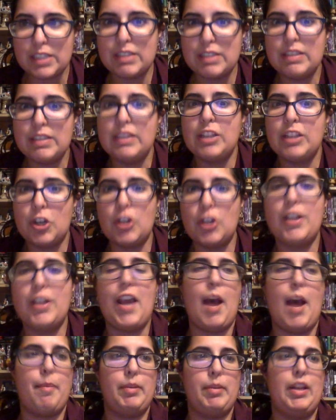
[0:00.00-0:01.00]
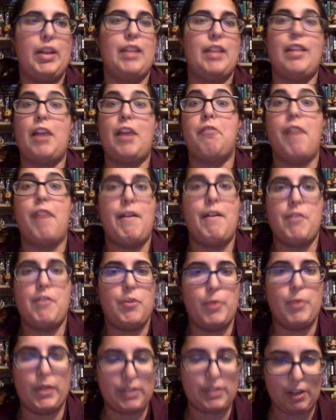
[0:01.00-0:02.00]
literally happened in like 5
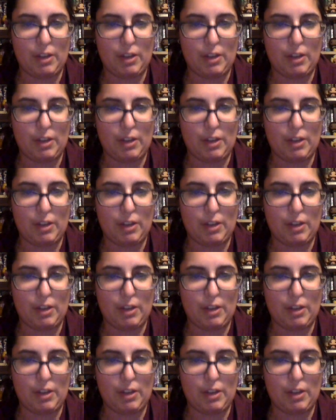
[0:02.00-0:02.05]
other books